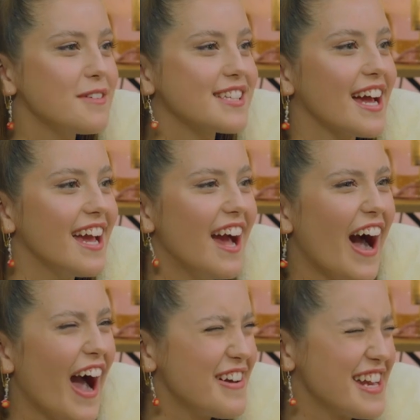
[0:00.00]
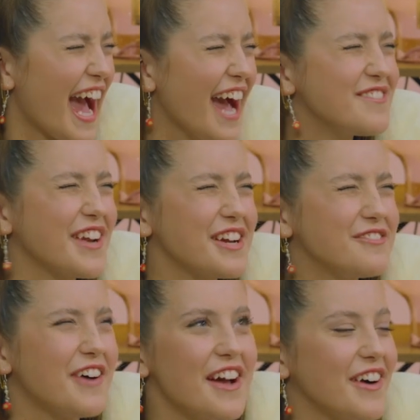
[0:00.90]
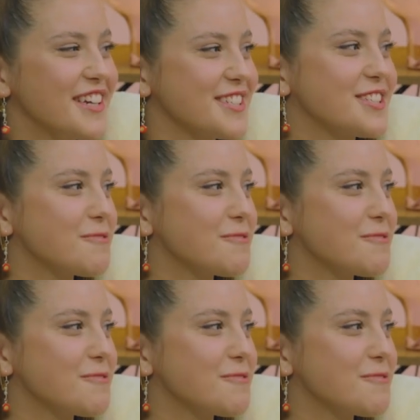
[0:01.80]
I was like, I only have like 500